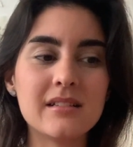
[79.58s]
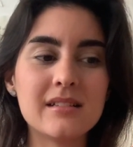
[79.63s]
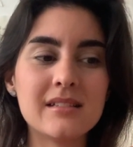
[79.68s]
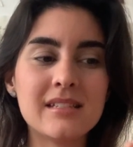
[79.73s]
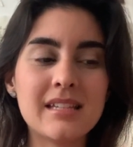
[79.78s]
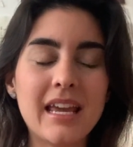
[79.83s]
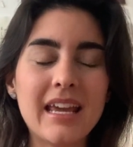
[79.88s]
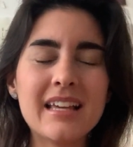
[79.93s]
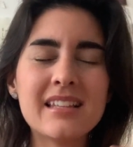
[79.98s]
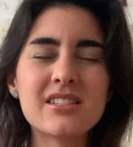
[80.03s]

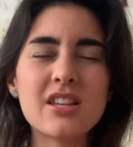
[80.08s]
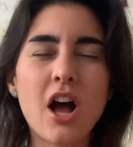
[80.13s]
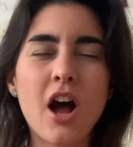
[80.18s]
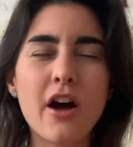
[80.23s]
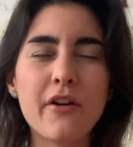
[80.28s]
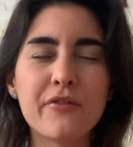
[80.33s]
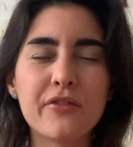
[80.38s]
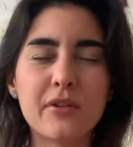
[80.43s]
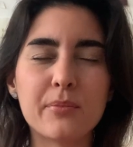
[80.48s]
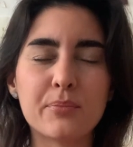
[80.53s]
takes
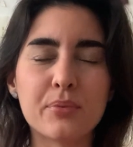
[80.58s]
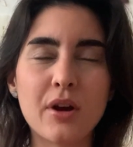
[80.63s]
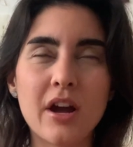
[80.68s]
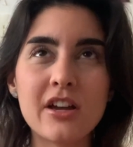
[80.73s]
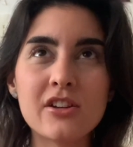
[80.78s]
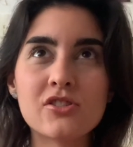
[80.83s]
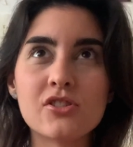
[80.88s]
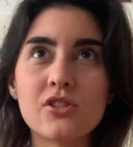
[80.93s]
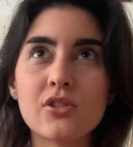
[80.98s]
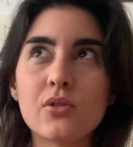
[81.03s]
off the
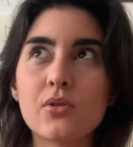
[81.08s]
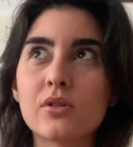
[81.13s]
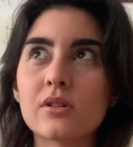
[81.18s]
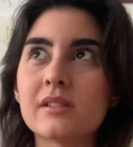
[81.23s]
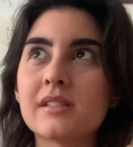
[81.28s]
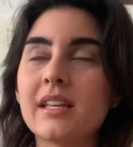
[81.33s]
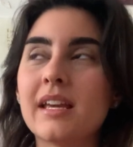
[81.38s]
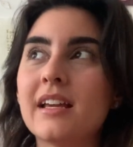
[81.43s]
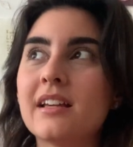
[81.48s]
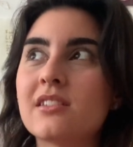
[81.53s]
pressure, or
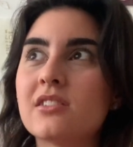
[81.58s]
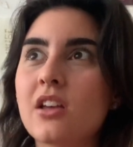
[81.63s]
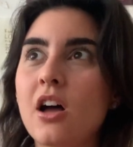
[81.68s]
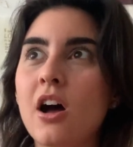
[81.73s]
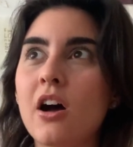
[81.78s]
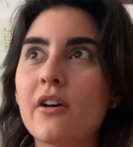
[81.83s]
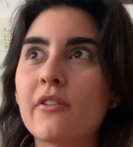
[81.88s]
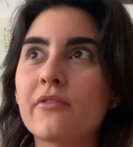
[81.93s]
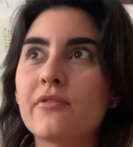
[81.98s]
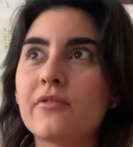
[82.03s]
takes
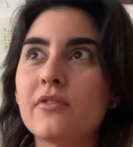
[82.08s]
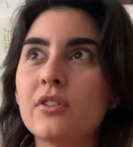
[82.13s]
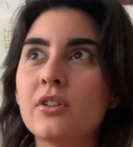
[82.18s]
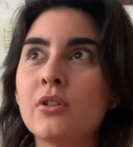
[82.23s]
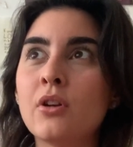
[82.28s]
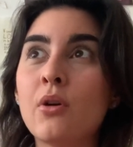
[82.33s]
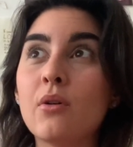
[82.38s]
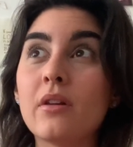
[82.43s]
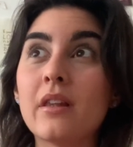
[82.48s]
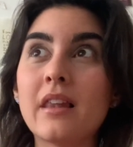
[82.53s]
off,
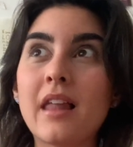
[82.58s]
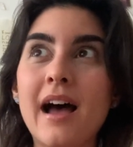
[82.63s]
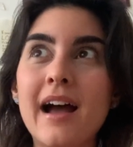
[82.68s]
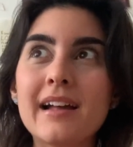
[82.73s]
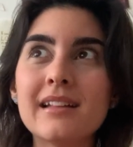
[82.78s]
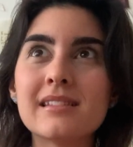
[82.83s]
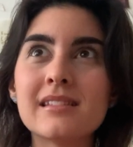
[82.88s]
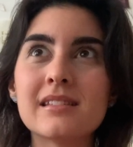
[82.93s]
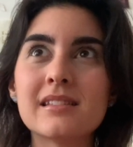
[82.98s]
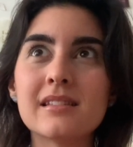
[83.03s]

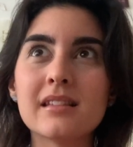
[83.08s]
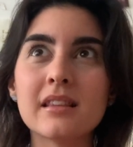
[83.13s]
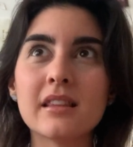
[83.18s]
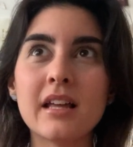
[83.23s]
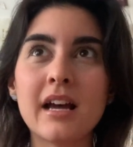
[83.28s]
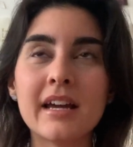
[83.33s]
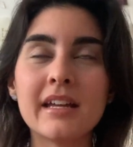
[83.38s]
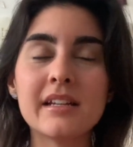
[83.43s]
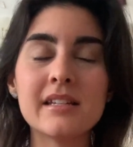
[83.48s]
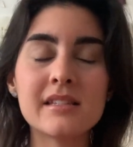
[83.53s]

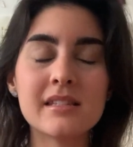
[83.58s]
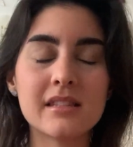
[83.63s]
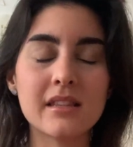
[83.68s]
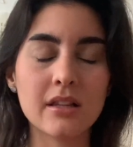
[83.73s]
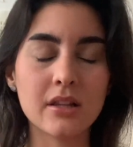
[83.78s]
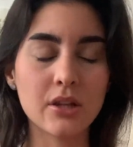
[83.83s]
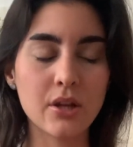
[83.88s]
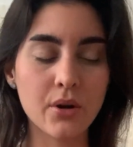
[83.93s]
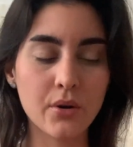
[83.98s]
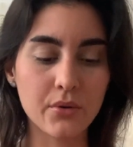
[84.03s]
lightens the
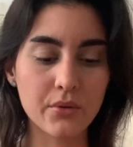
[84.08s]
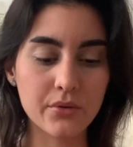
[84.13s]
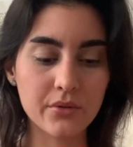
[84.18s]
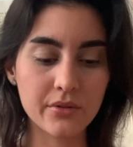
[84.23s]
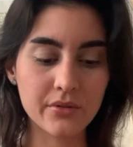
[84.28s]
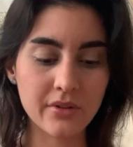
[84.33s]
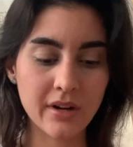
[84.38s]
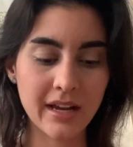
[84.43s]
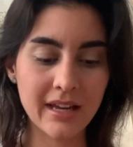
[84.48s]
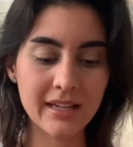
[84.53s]
load,
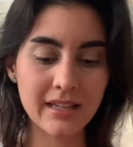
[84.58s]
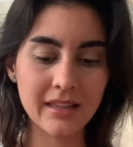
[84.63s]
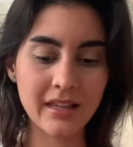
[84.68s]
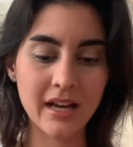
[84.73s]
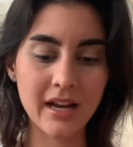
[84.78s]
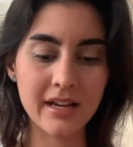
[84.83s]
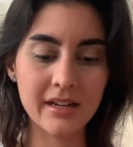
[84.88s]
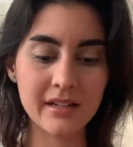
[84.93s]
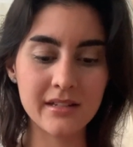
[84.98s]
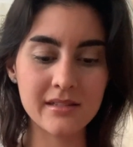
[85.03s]
right? It
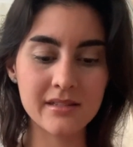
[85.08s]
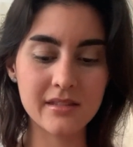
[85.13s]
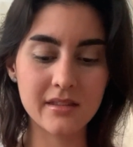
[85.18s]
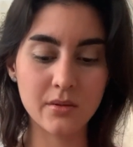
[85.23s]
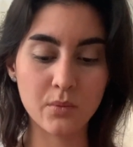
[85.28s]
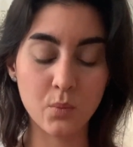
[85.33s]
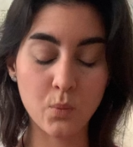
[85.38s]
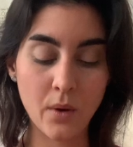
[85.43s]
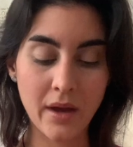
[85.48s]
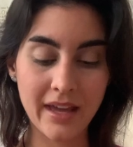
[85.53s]
lightens the
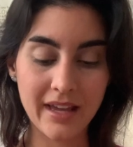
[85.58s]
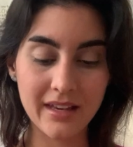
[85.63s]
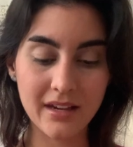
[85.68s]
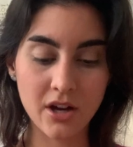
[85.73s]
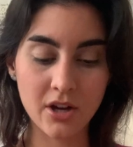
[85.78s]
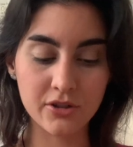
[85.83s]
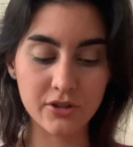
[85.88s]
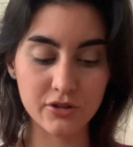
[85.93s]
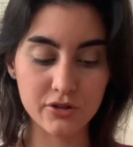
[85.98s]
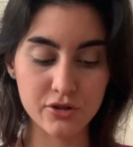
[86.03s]
weight
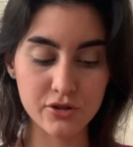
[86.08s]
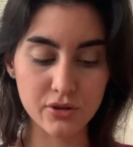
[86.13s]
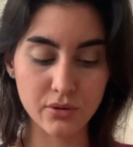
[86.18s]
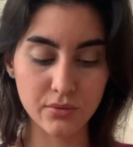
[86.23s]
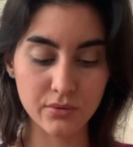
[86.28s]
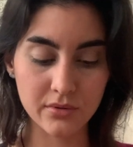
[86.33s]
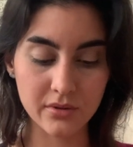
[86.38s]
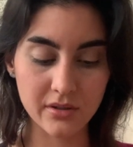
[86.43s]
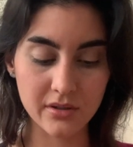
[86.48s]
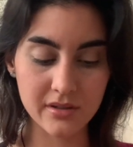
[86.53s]
on your
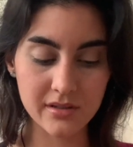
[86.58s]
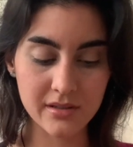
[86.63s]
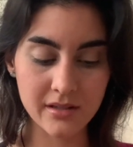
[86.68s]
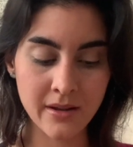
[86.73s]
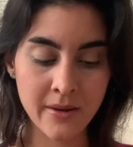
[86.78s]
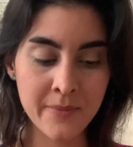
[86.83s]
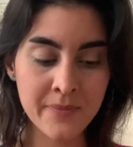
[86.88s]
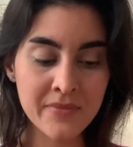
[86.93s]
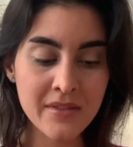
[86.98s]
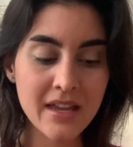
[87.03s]
shoulders.
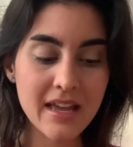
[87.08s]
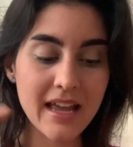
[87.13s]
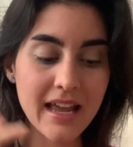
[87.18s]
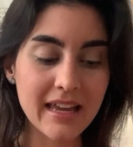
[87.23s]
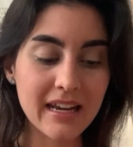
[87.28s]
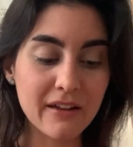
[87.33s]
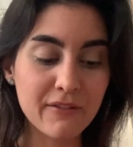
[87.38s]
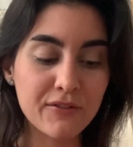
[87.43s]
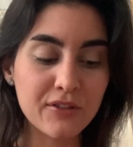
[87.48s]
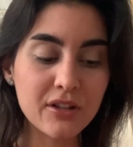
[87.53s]
And
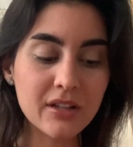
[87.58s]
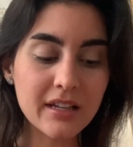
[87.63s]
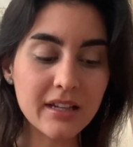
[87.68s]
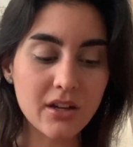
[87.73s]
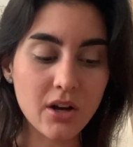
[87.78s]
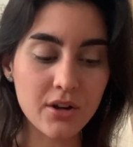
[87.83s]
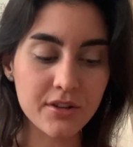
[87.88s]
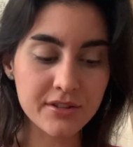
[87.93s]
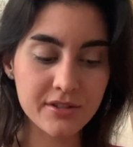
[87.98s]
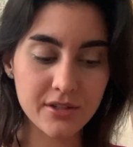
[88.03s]
I feel like
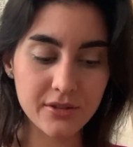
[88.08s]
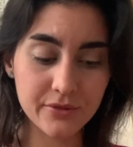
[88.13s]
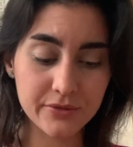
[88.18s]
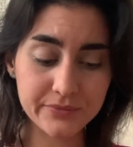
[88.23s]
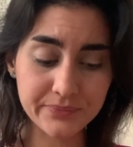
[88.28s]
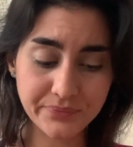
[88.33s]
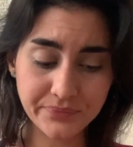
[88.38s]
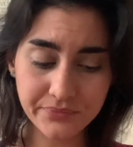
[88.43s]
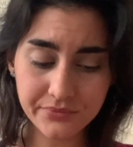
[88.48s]
also